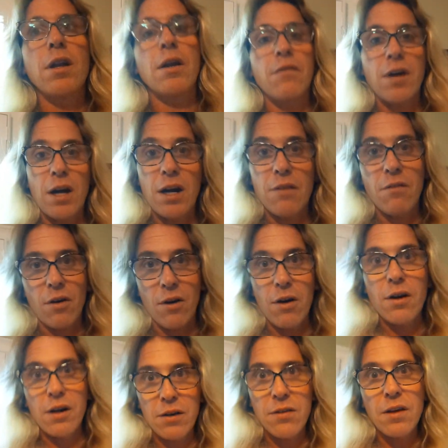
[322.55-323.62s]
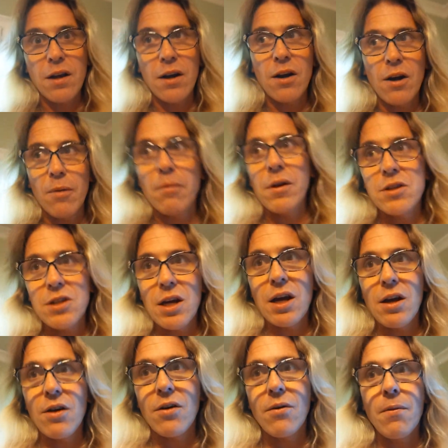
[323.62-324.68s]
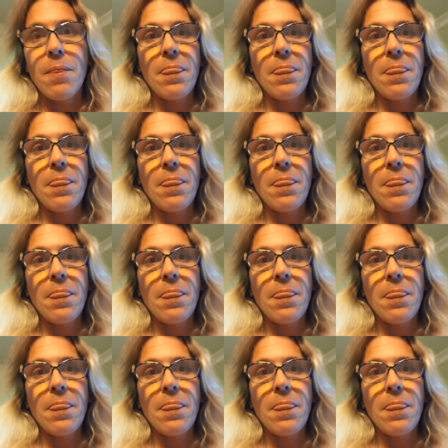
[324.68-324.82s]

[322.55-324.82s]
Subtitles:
I've kind of already said it on my channel.